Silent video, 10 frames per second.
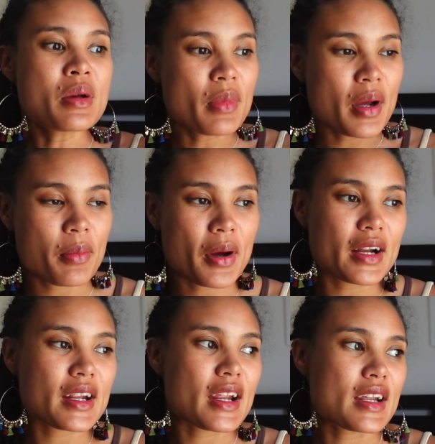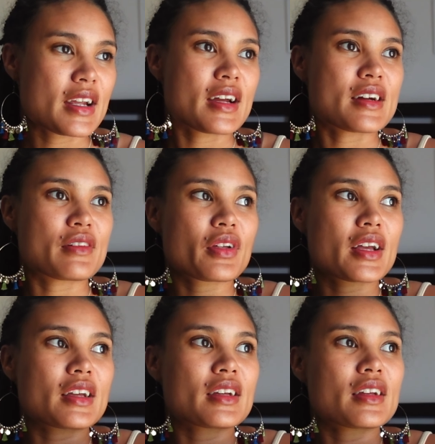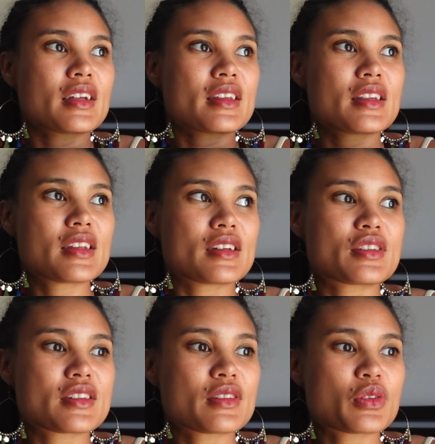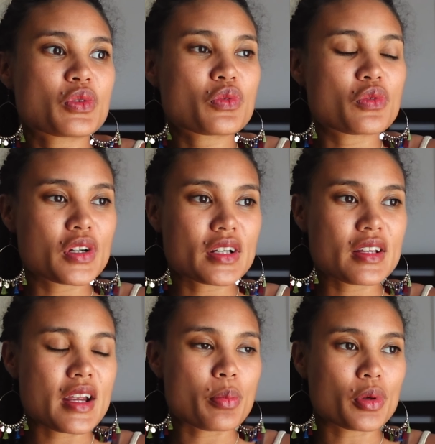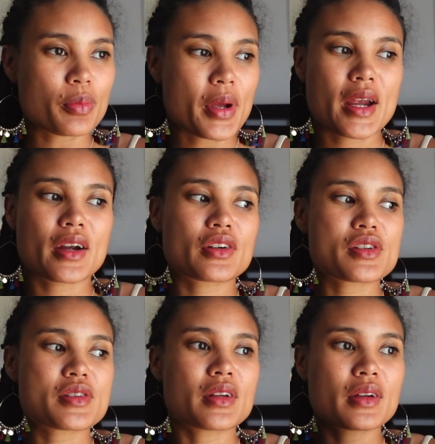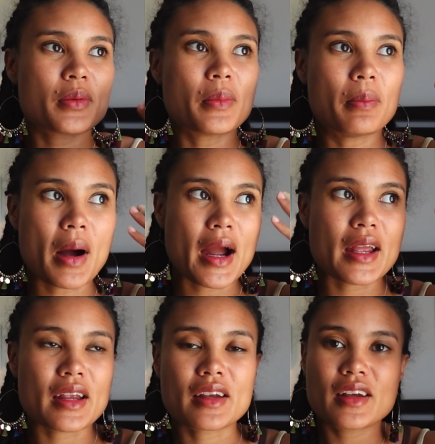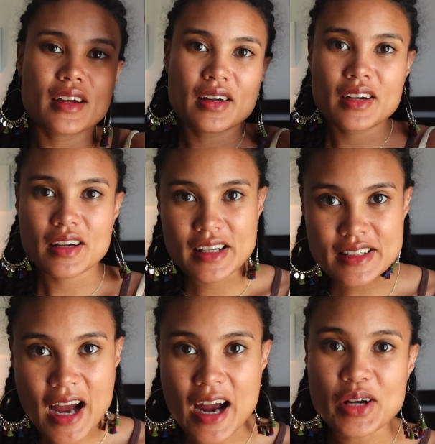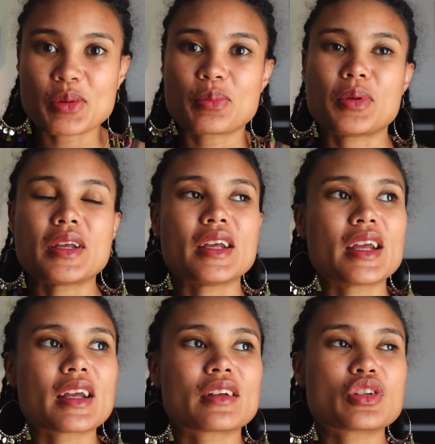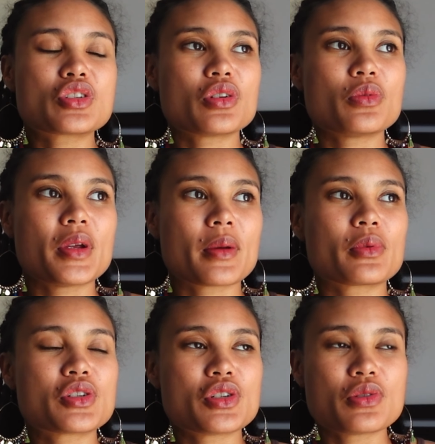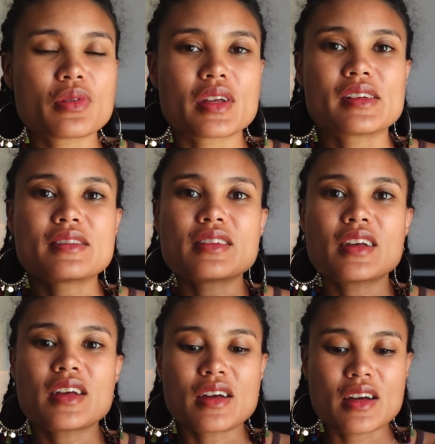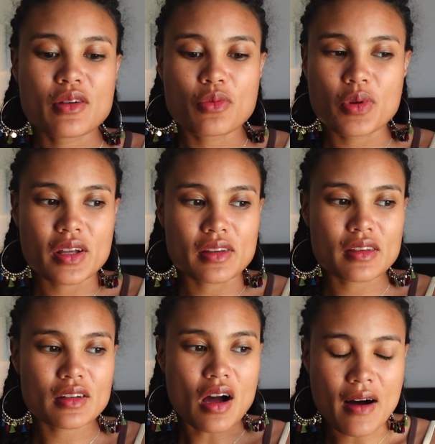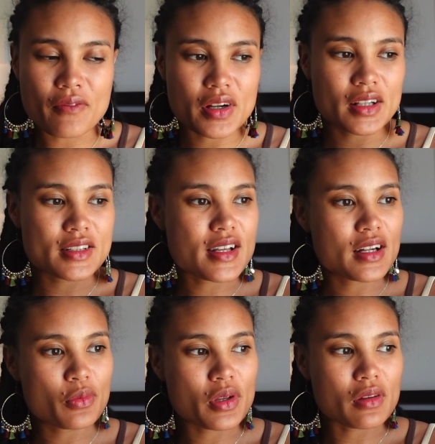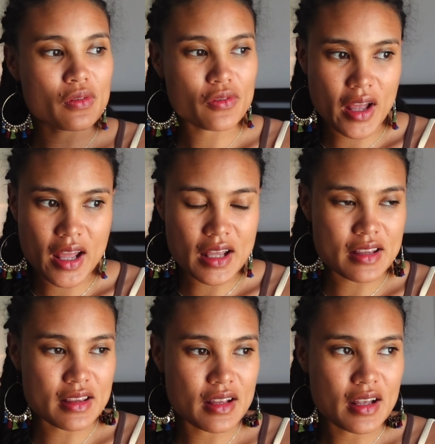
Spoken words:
my body. I feel like this really prepares my entire being to be able to do this with confidence and with faith,